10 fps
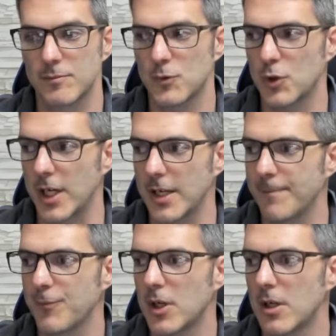Okay?
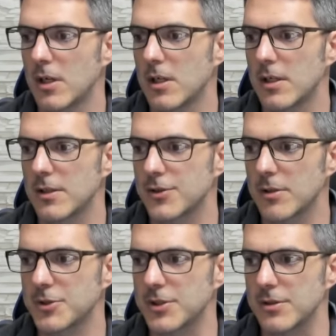
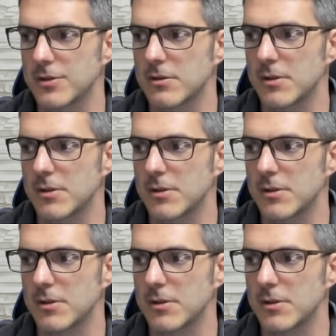Services,